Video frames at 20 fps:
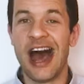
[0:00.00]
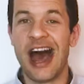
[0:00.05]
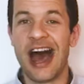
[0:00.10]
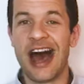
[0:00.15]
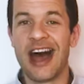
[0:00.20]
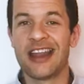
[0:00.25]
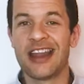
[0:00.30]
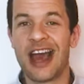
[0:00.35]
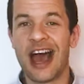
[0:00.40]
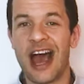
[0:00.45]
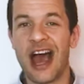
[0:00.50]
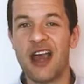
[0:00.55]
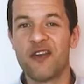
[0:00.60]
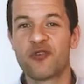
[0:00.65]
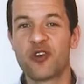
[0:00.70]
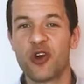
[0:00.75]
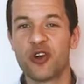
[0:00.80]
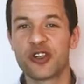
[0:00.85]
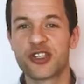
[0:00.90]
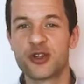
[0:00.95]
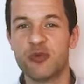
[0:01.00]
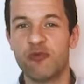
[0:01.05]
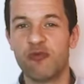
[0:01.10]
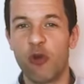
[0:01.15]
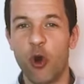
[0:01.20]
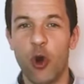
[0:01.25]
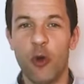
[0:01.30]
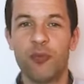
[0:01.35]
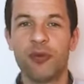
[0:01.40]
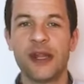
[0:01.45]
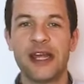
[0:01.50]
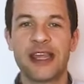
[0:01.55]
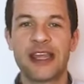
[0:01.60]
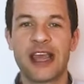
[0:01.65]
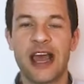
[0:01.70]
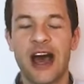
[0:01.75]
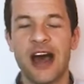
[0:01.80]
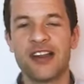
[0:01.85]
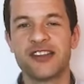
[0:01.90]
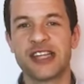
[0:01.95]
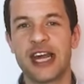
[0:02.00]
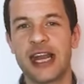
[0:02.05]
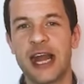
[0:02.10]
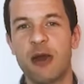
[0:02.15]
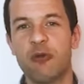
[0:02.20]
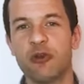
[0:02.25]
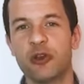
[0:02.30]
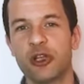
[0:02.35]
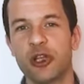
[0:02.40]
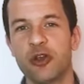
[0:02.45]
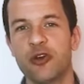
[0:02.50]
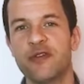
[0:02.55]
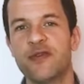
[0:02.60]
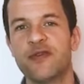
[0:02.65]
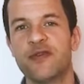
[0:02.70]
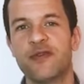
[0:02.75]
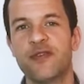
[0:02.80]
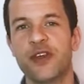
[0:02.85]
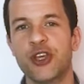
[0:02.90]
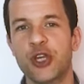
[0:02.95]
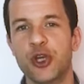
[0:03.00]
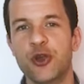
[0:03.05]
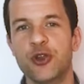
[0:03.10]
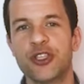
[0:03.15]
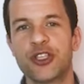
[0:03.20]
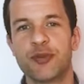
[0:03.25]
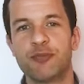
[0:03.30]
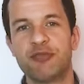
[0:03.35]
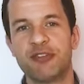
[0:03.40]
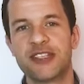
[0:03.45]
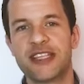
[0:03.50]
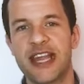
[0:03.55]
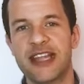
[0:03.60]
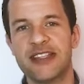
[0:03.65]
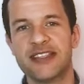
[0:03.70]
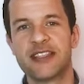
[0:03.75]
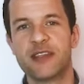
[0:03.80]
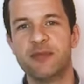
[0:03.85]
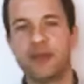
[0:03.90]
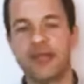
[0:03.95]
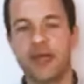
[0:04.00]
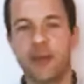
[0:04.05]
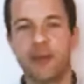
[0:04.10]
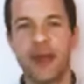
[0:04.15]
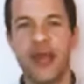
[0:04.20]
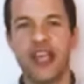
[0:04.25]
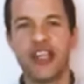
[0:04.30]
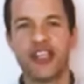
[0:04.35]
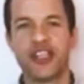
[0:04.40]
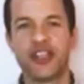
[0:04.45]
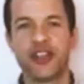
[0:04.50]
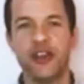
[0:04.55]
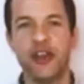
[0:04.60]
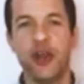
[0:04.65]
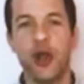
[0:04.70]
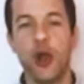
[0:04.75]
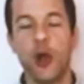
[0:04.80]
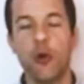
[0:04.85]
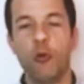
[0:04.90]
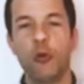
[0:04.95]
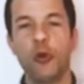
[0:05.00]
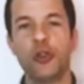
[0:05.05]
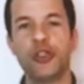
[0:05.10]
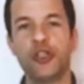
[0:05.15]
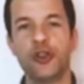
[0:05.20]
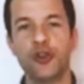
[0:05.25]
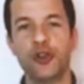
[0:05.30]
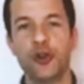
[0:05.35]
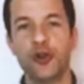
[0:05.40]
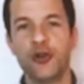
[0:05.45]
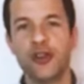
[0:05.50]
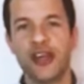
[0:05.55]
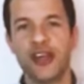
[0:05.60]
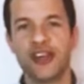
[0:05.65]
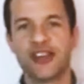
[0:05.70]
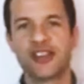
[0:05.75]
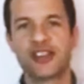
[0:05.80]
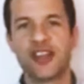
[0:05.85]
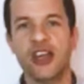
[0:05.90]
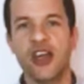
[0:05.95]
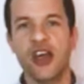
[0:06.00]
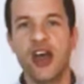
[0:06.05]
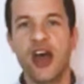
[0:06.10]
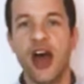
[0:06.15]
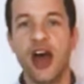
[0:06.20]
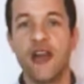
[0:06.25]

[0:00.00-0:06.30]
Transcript: And I've got some role play cards, and I would love for you to pretend to be a patient. Will you do this?